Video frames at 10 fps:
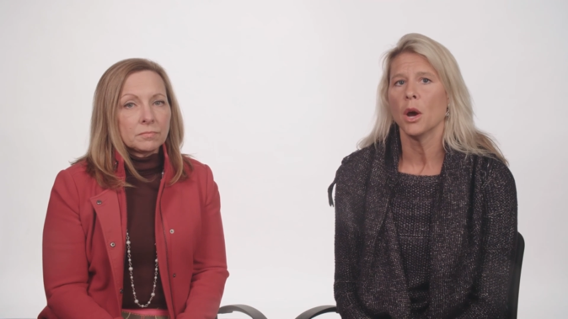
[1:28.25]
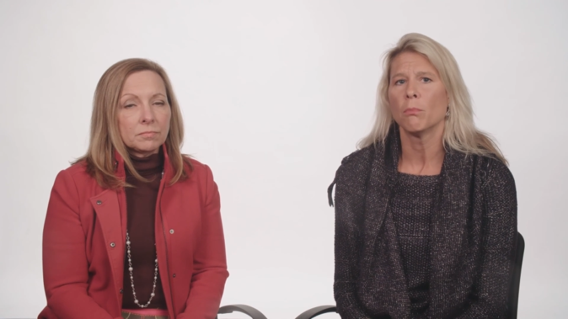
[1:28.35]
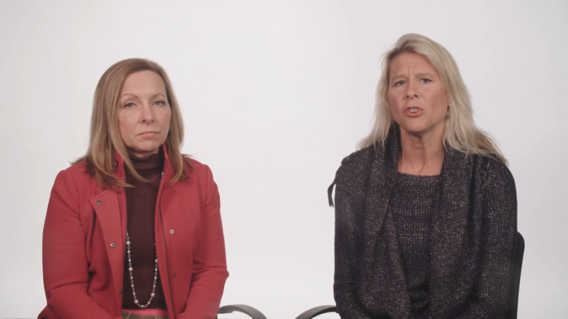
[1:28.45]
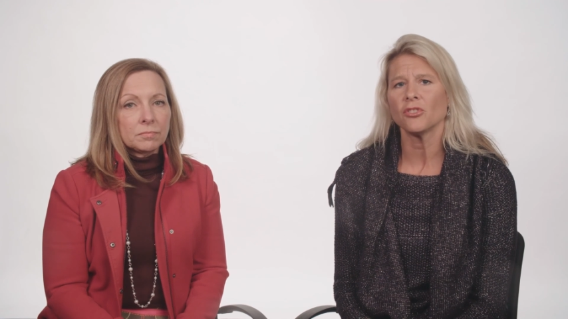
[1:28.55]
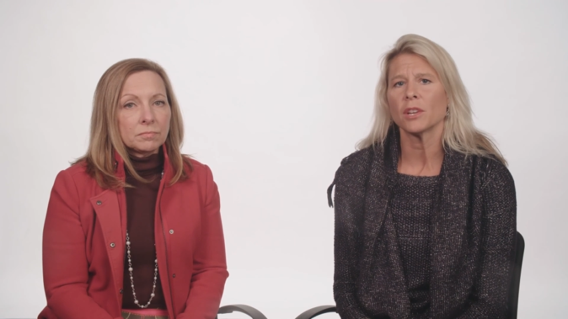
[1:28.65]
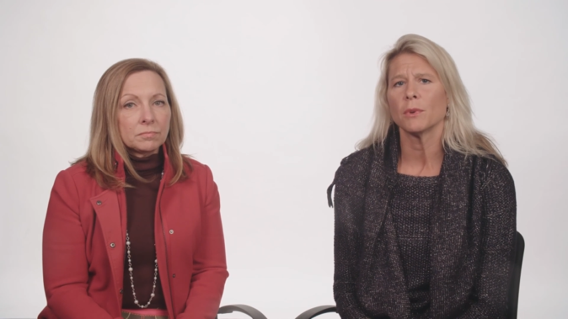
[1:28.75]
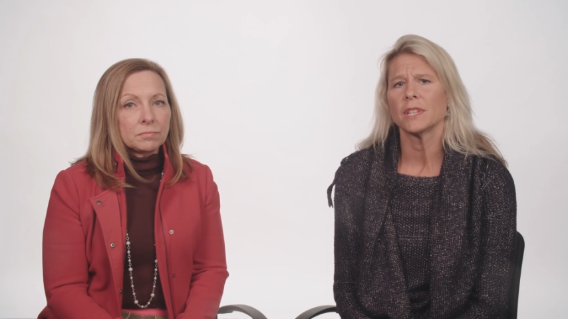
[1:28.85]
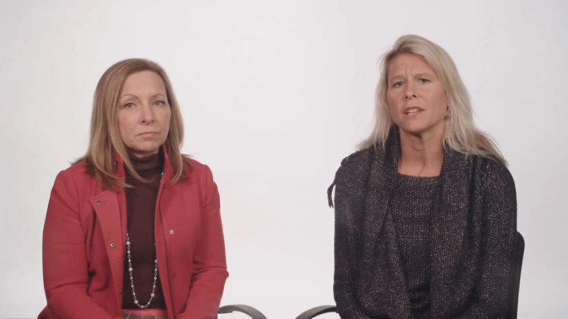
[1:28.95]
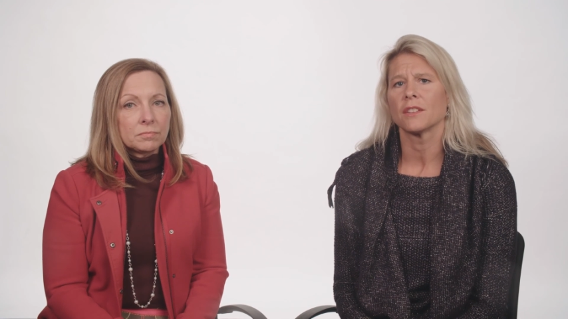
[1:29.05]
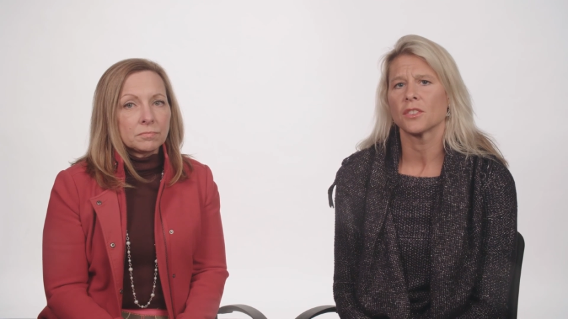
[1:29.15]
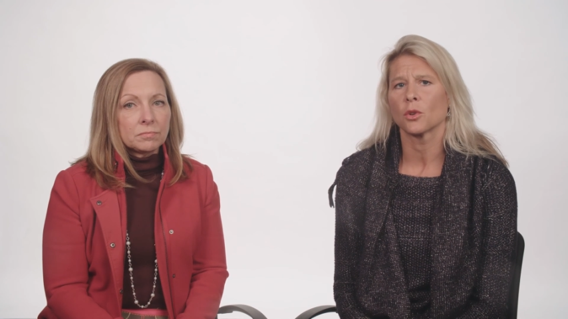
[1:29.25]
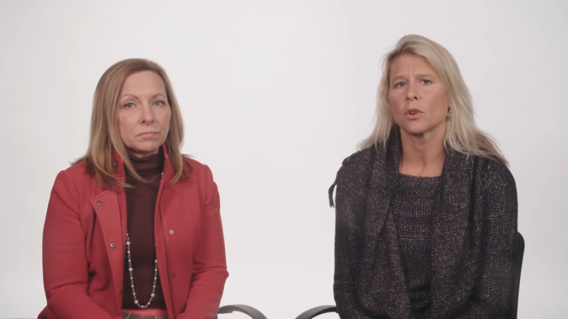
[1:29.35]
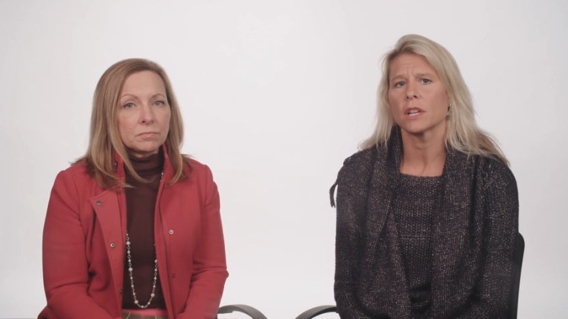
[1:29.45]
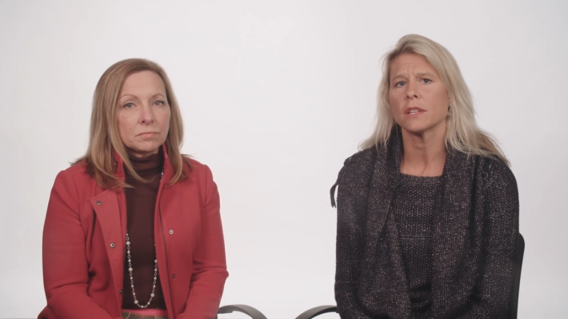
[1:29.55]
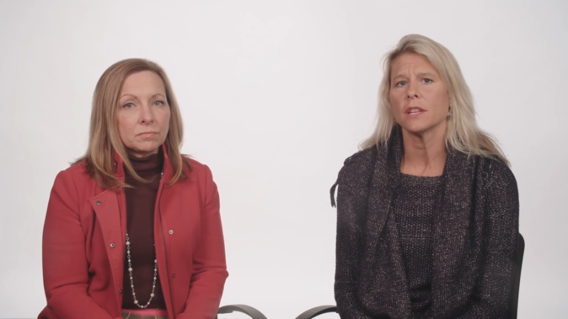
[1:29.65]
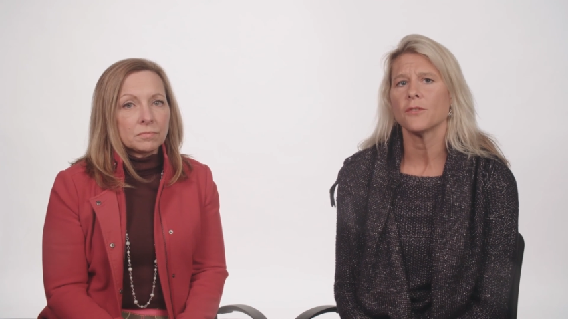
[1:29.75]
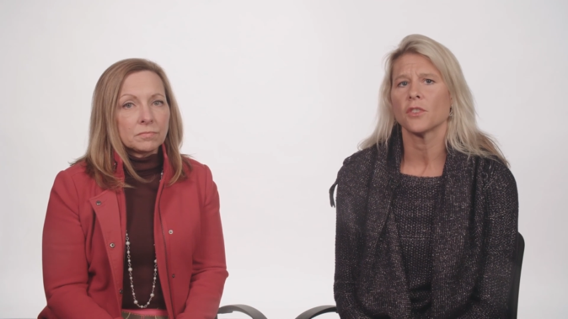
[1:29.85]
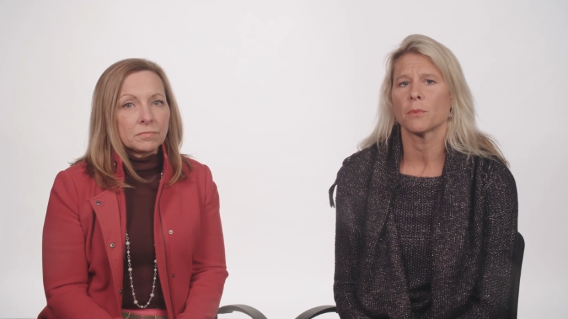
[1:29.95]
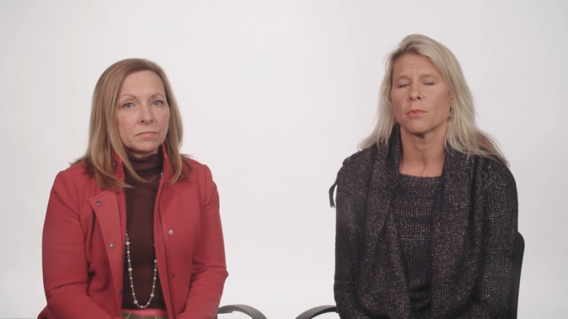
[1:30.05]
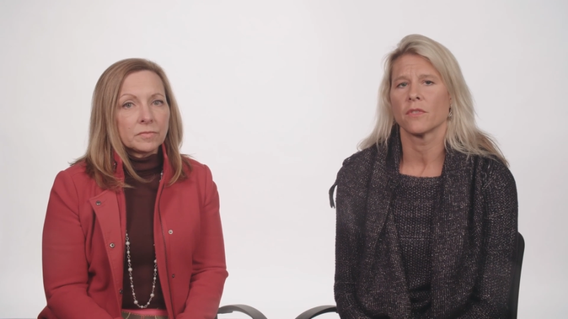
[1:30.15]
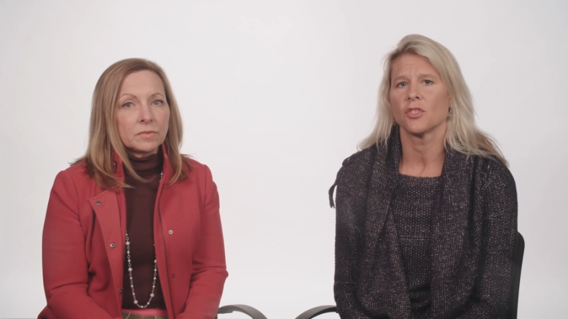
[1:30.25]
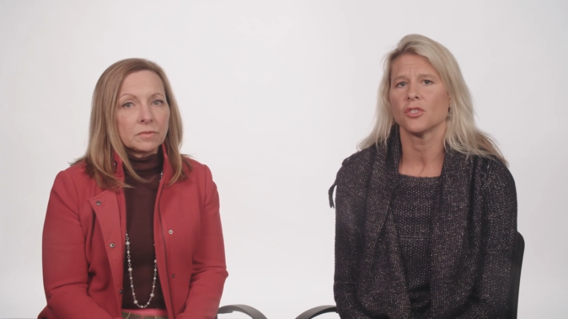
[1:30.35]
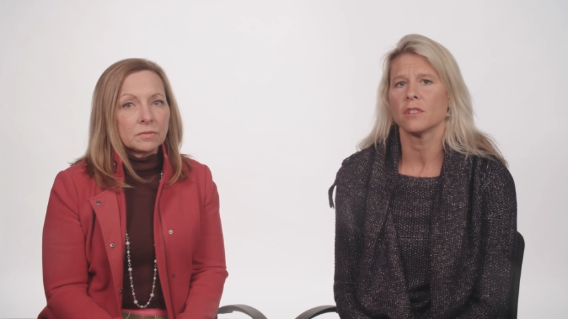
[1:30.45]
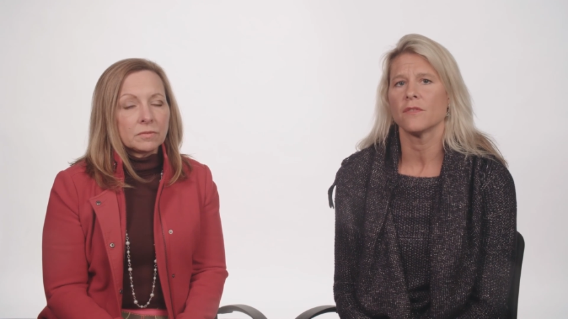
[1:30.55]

Speaker 1: Much like we did historically for the provision